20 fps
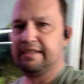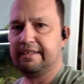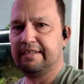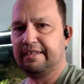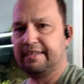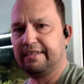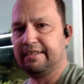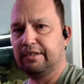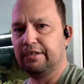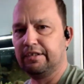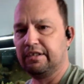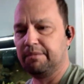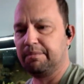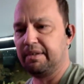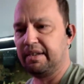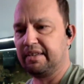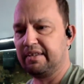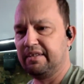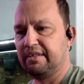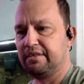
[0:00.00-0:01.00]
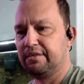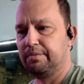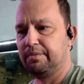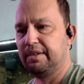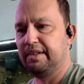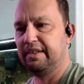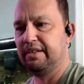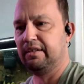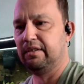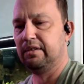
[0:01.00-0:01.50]
tilt it back this
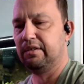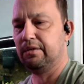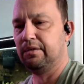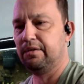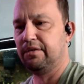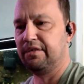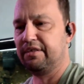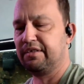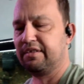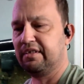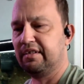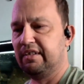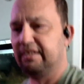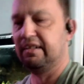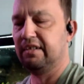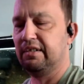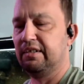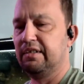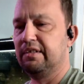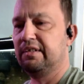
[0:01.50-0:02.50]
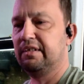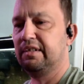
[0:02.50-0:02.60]
way, lower this a little,